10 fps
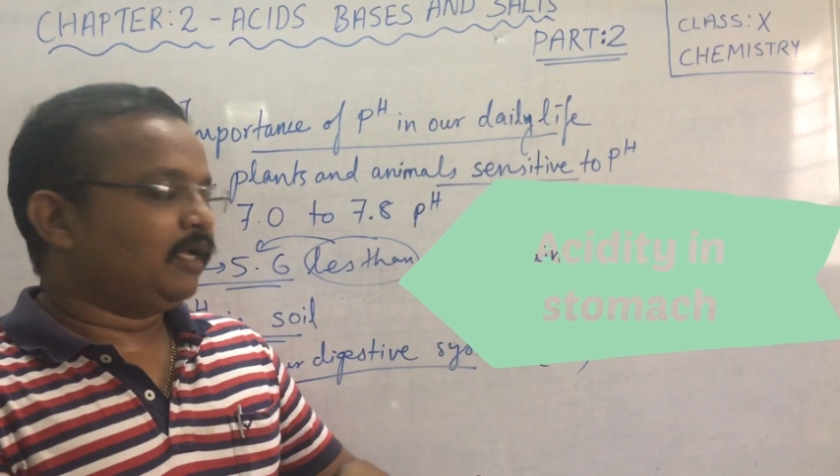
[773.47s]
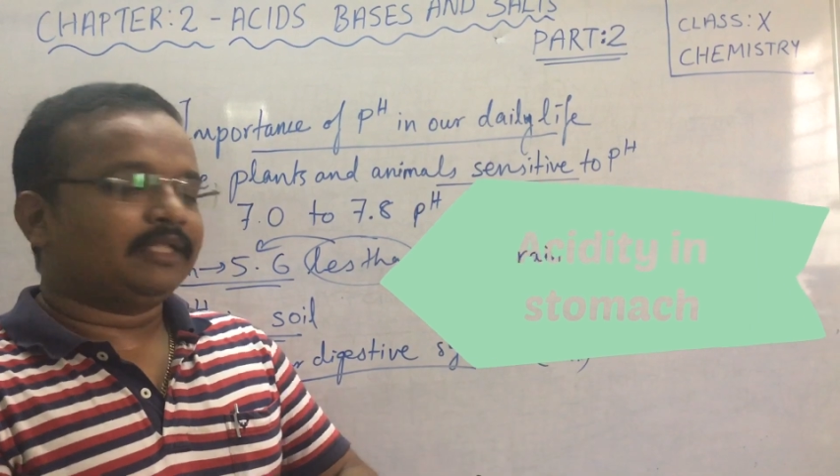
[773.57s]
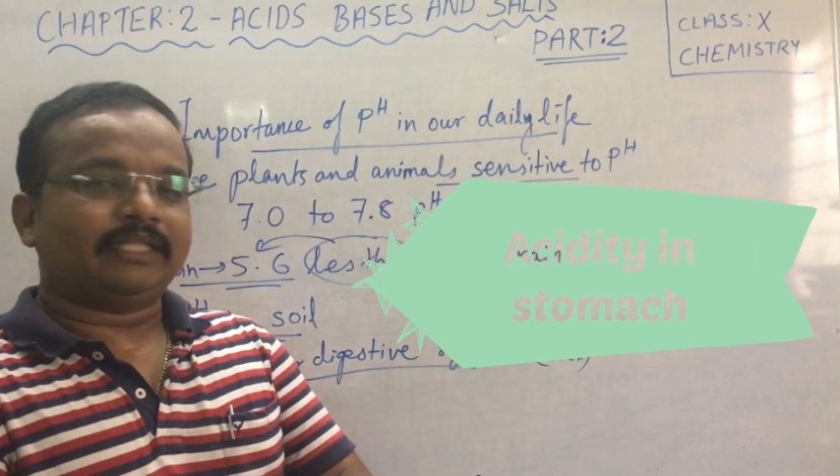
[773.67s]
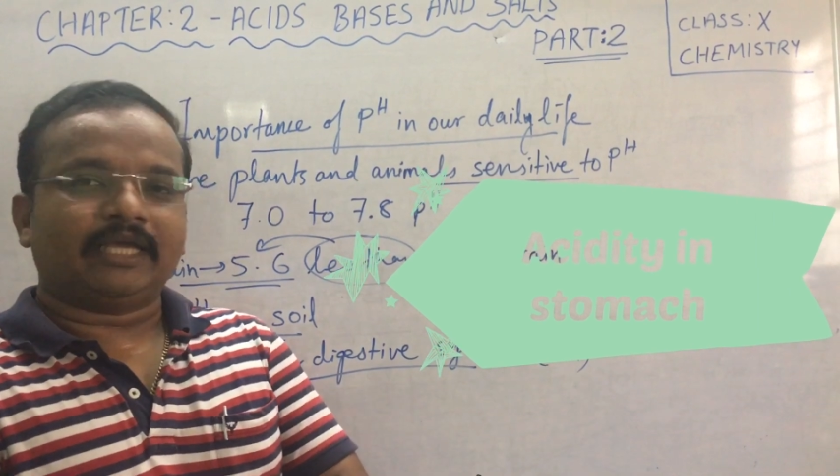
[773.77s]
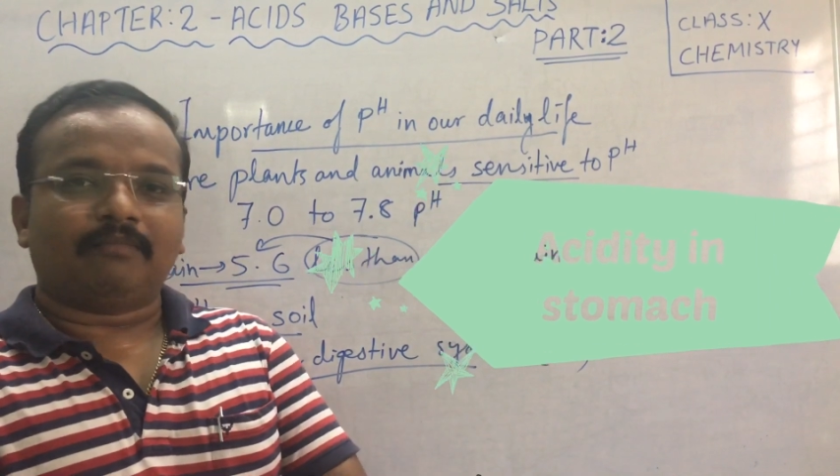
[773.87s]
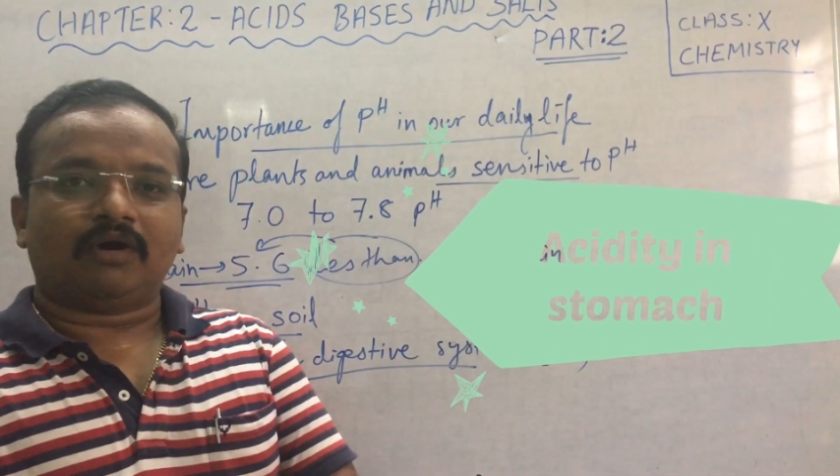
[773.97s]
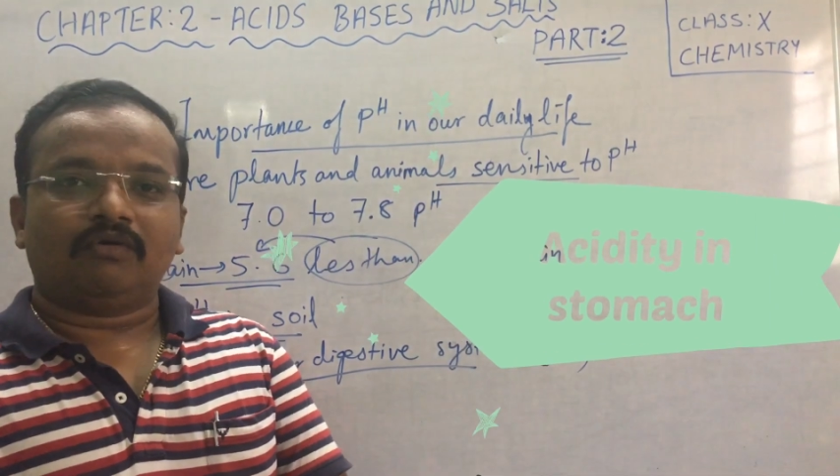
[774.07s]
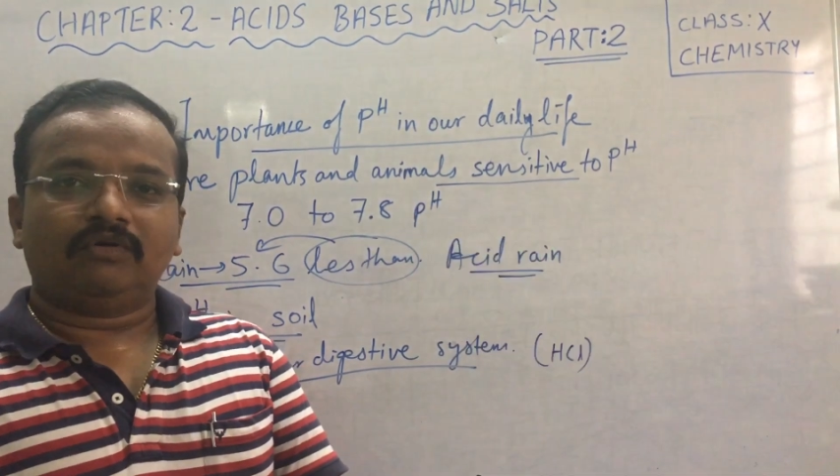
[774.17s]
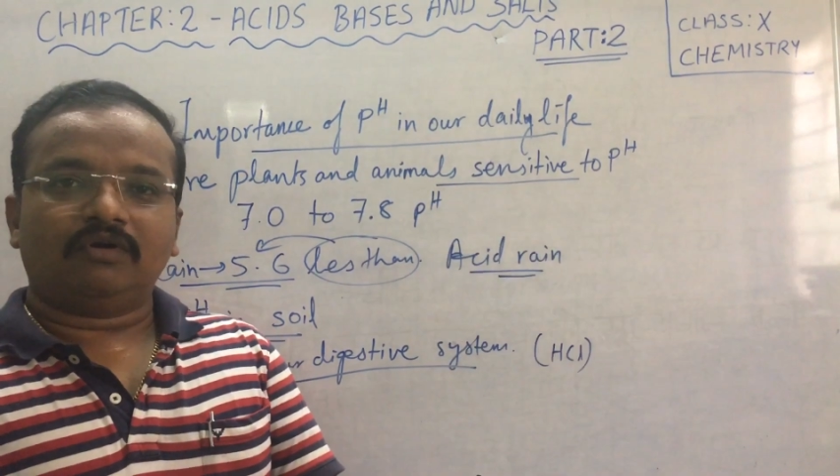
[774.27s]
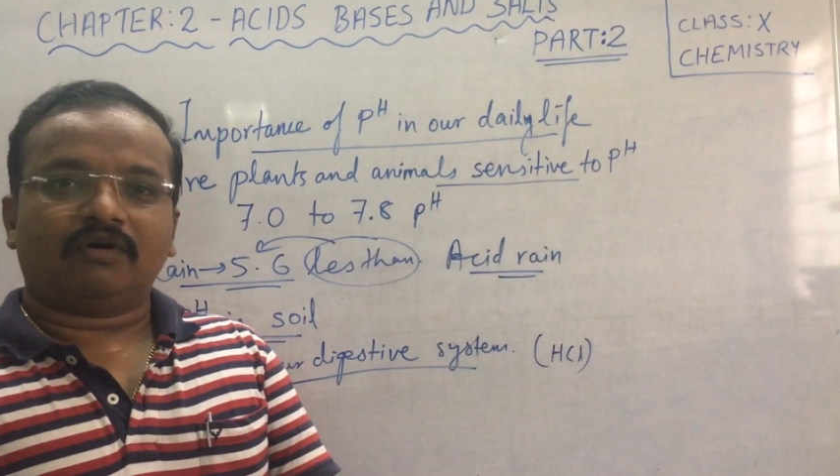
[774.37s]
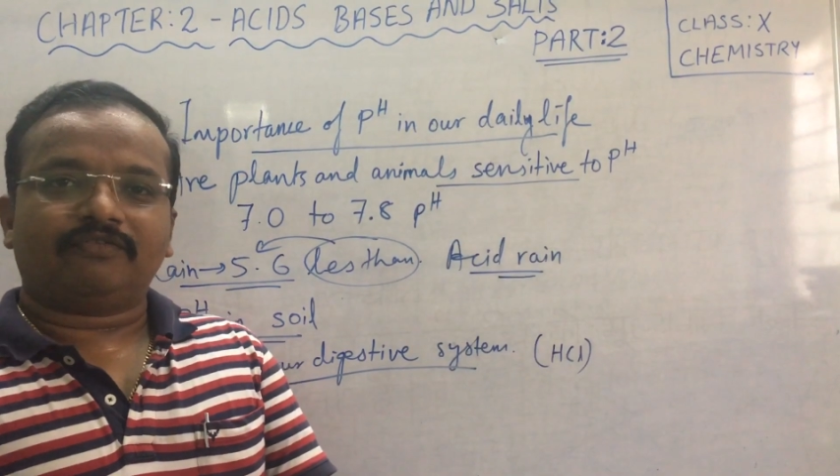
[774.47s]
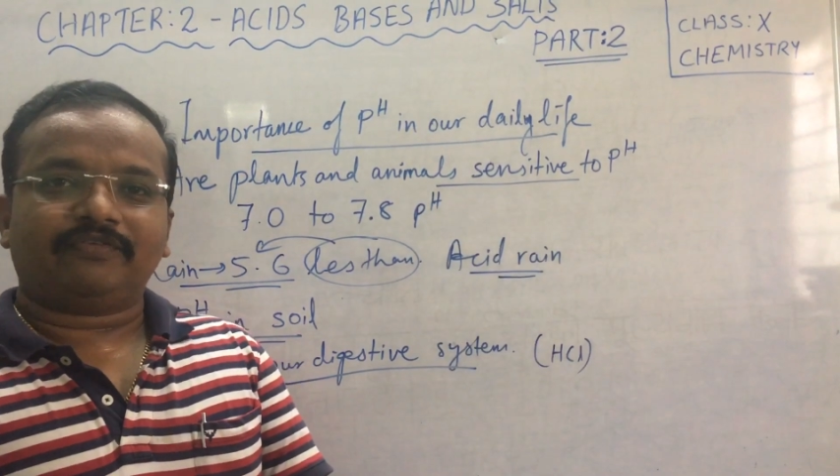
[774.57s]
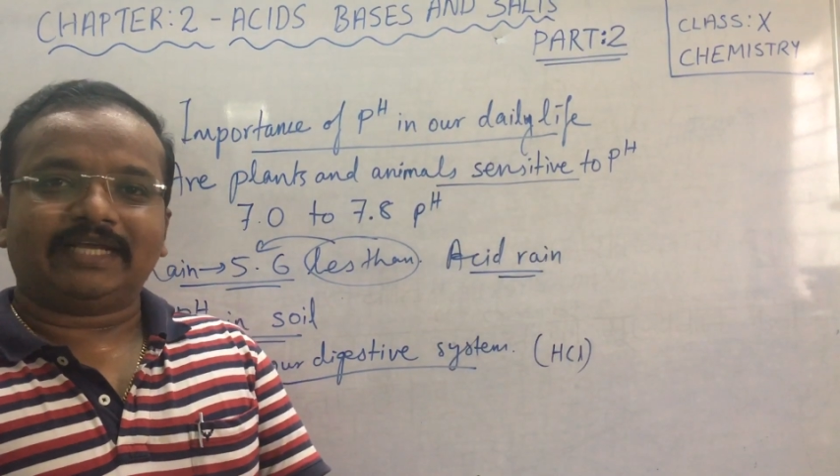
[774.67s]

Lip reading: the amount of